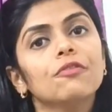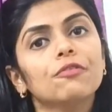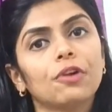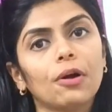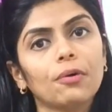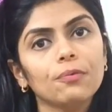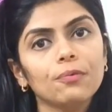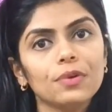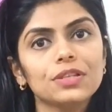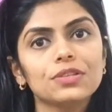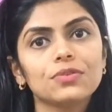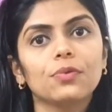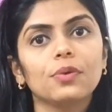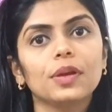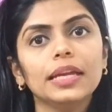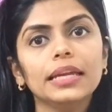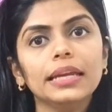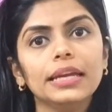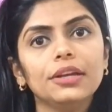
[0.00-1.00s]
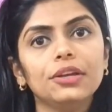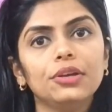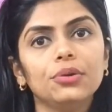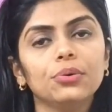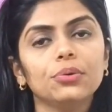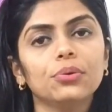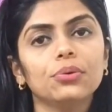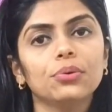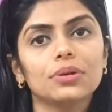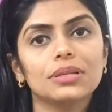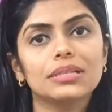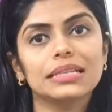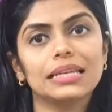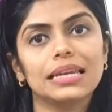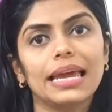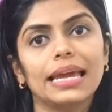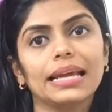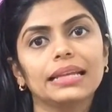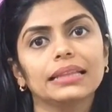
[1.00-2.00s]
from which we need to
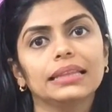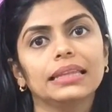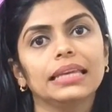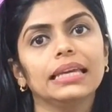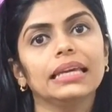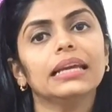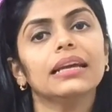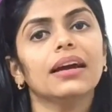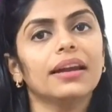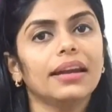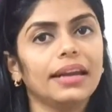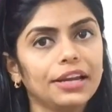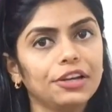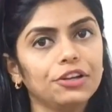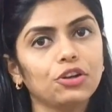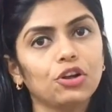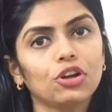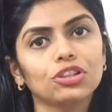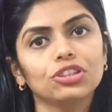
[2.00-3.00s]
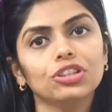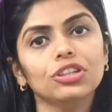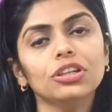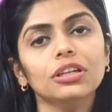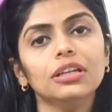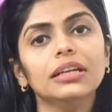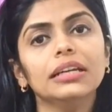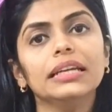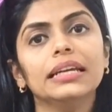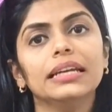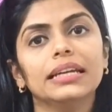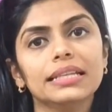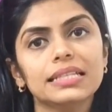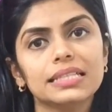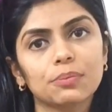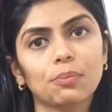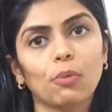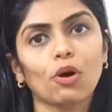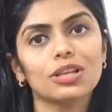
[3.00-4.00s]
select the correct or the
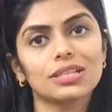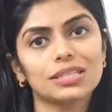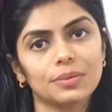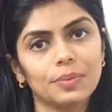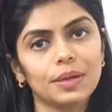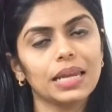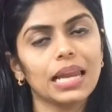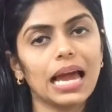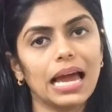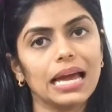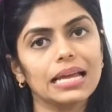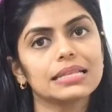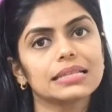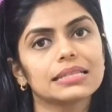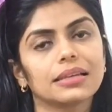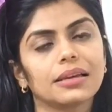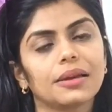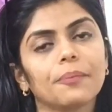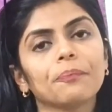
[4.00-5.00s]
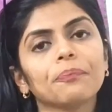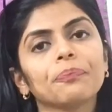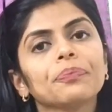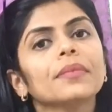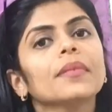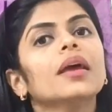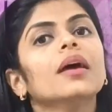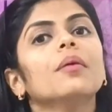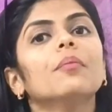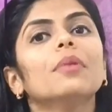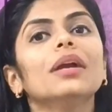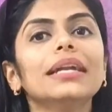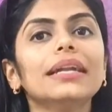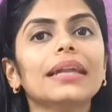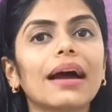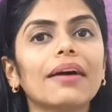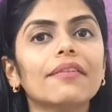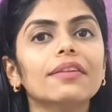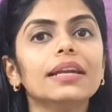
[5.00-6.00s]
nearest possible answer. But
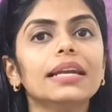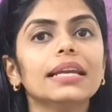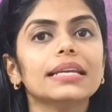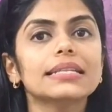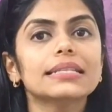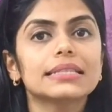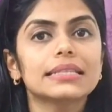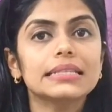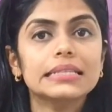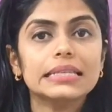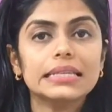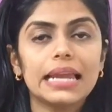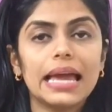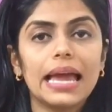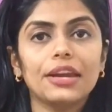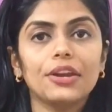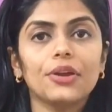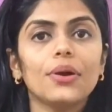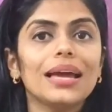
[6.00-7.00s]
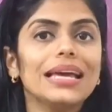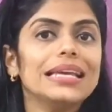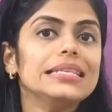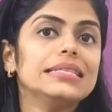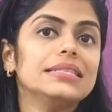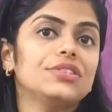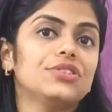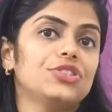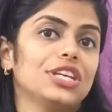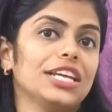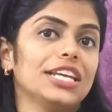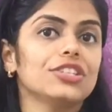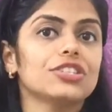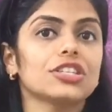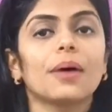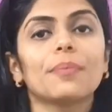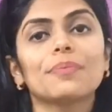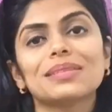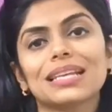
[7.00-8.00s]
nowadays the scenario has
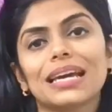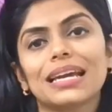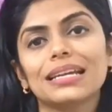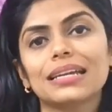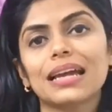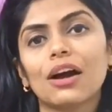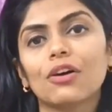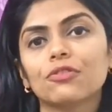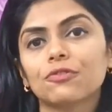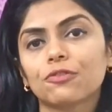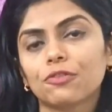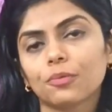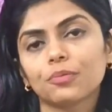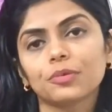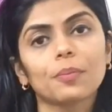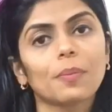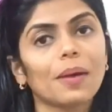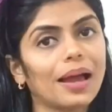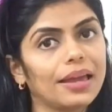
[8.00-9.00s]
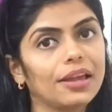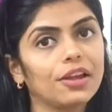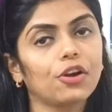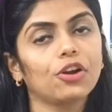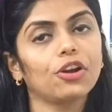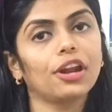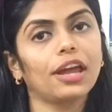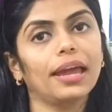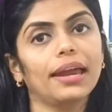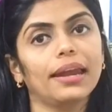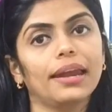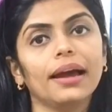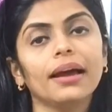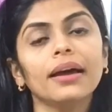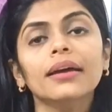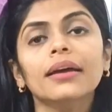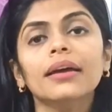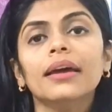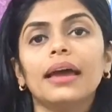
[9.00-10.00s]
changed upside down from the bygone
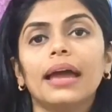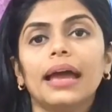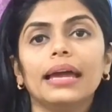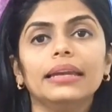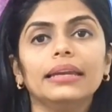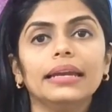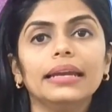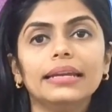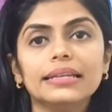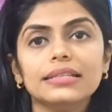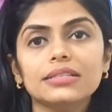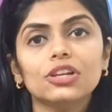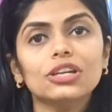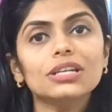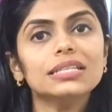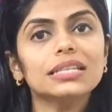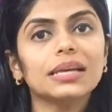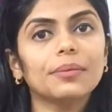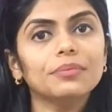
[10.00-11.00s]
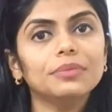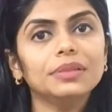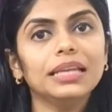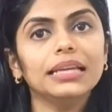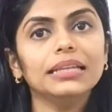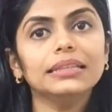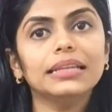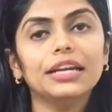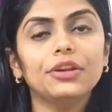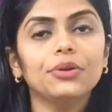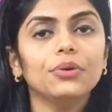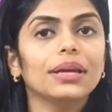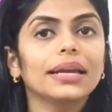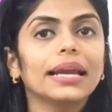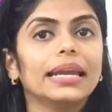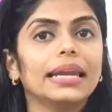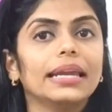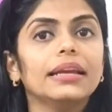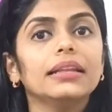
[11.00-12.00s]
era, and it is not something that you are
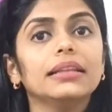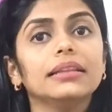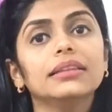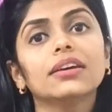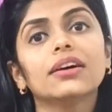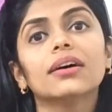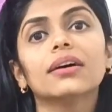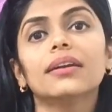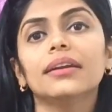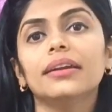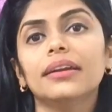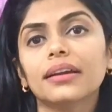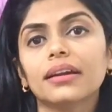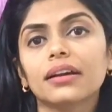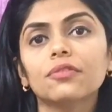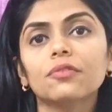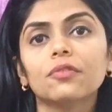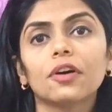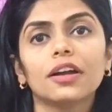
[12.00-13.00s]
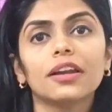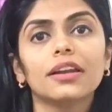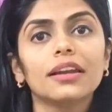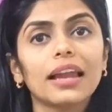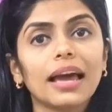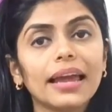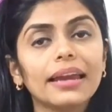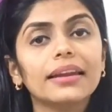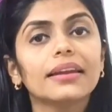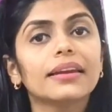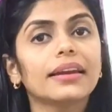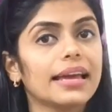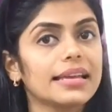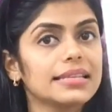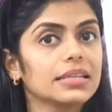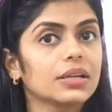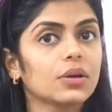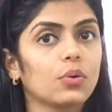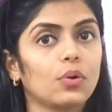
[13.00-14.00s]
getting theoretical one-liner
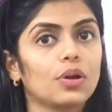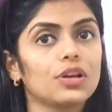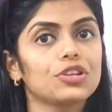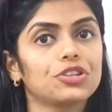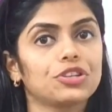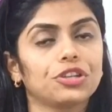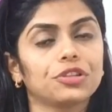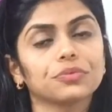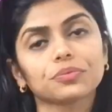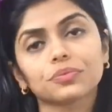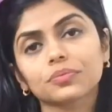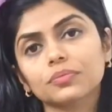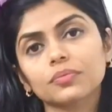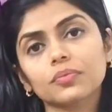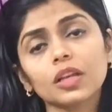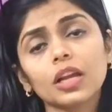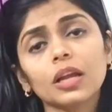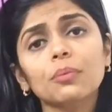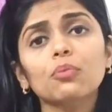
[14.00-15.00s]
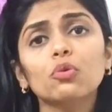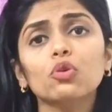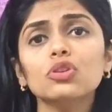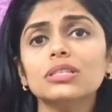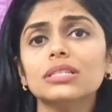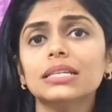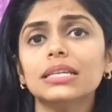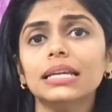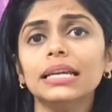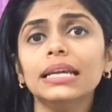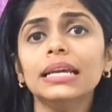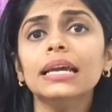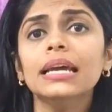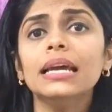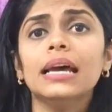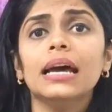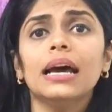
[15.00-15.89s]
as a question. Mostly